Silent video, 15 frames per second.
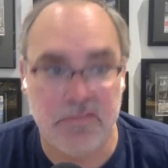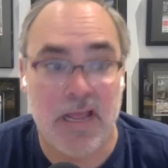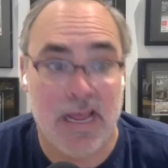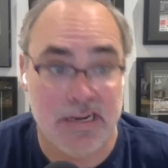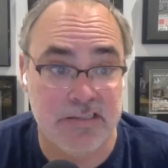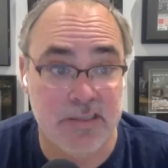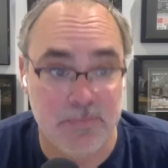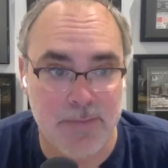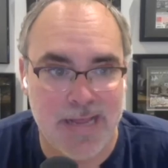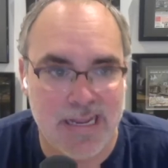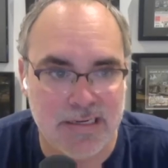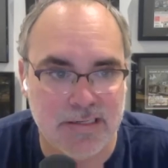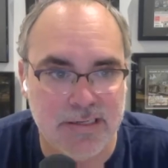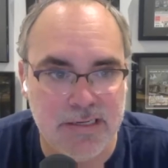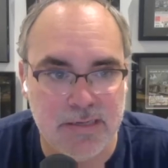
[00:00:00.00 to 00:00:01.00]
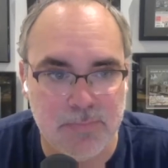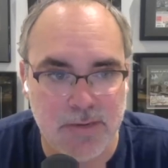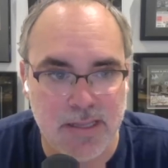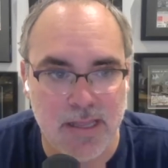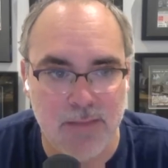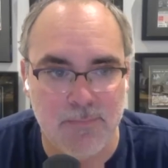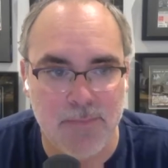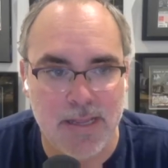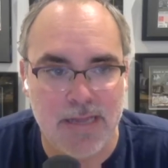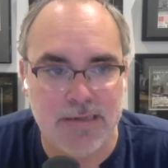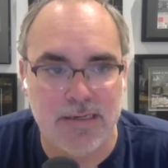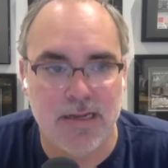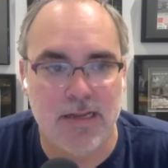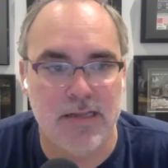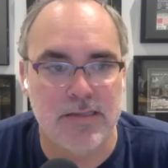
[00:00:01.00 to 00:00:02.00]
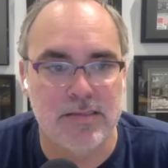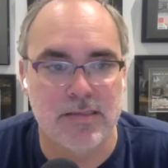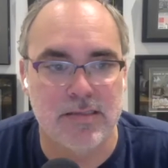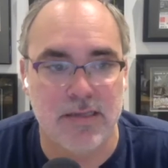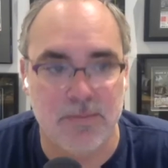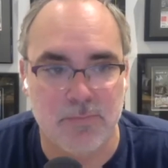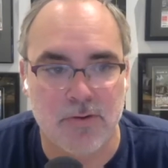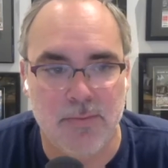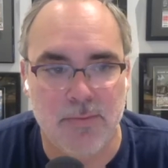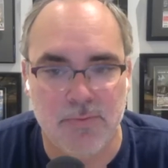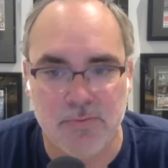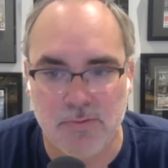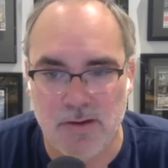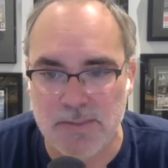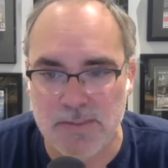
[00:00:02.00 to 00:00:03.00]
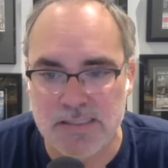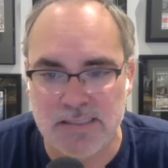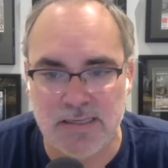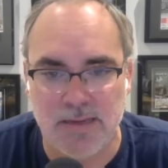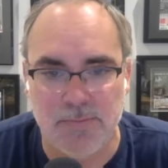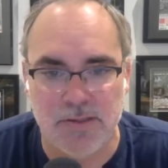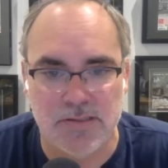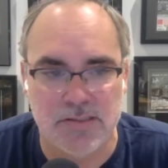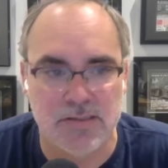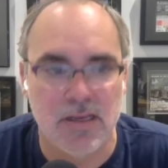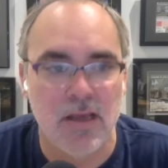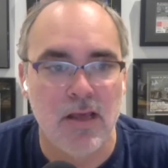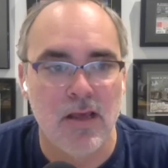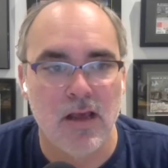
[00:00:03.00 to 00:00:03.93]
acted badly and became bad guys in Prime 3, but Samus